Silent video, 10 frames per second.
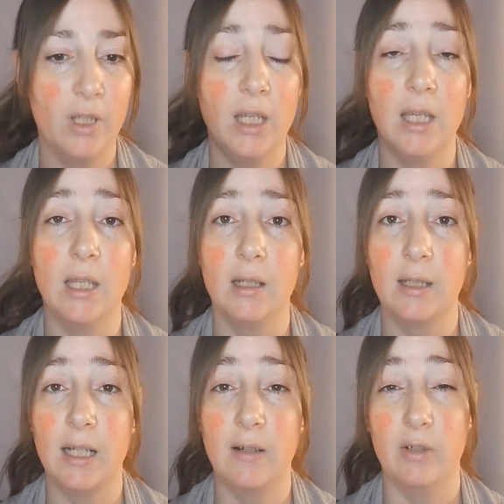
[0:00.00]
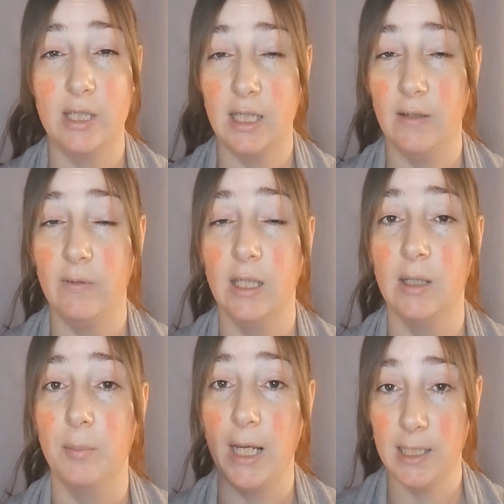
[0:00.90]
and that I've received
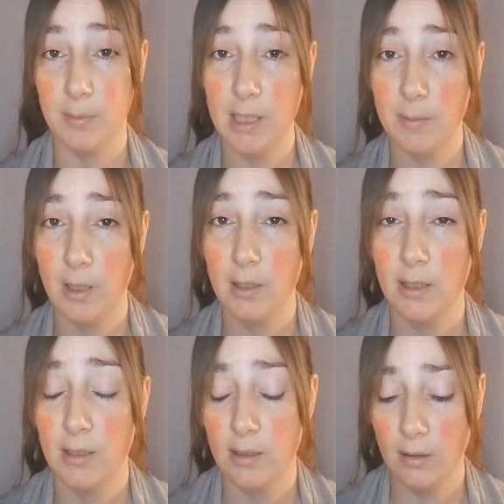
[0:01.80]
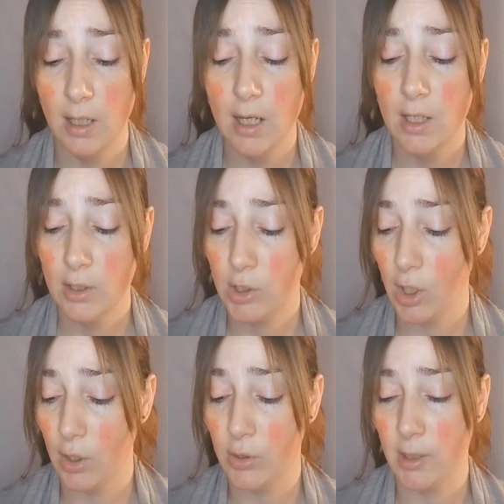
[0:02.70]
in past base boxes. So
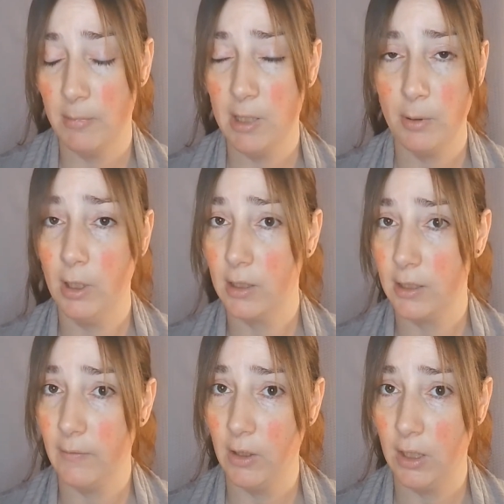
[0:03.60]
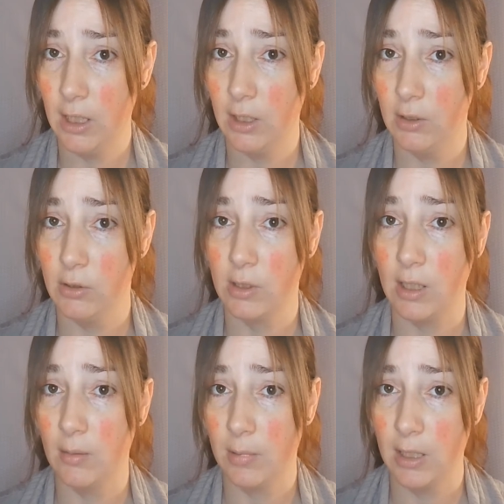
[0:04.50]
some of these products I've already used and
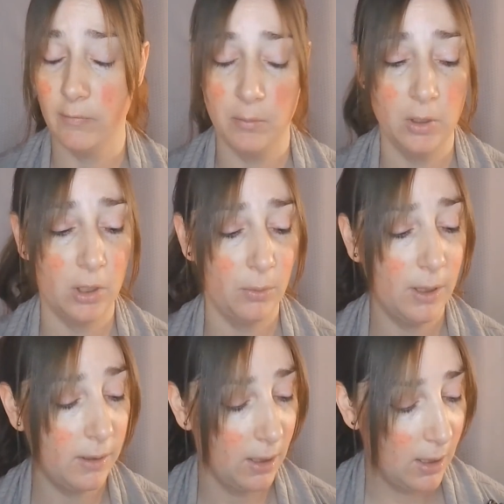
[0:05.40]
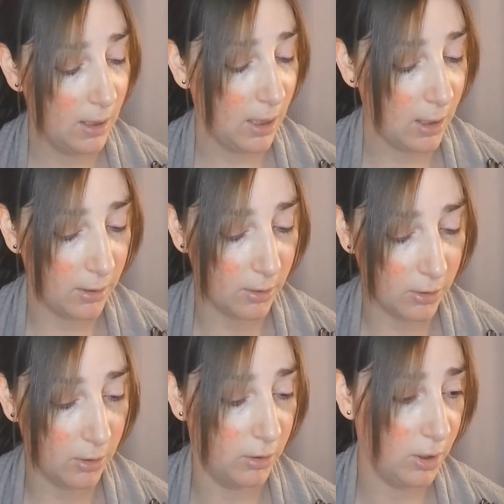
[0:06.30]
I'm kind of familiar with. Others
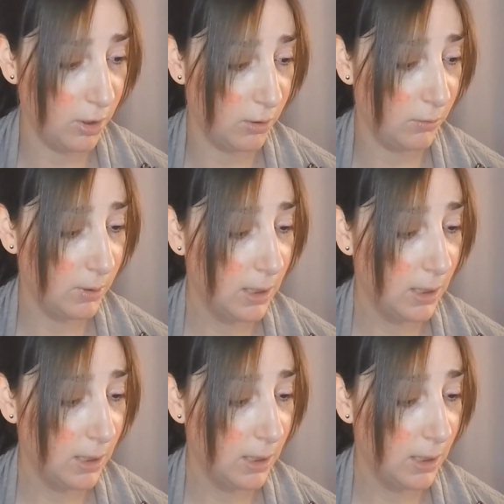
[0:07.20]
are new.